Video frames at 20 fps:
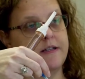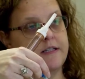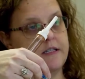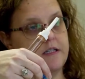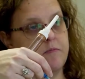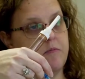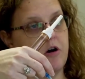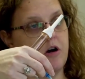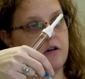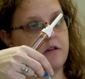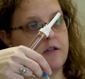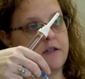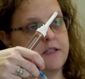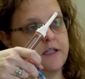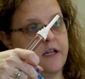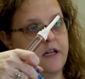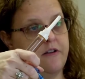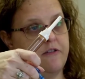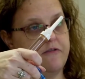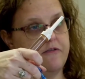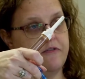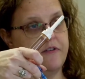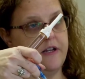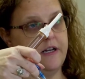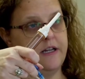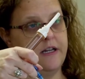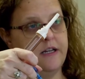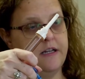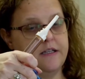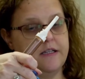that's the part that's going to
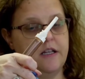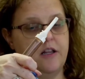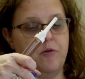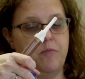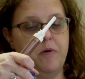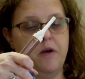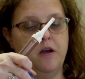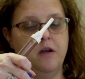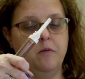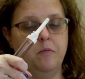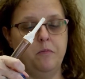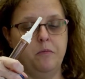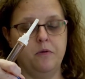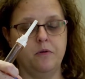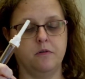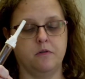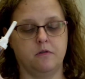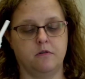fit into the pump.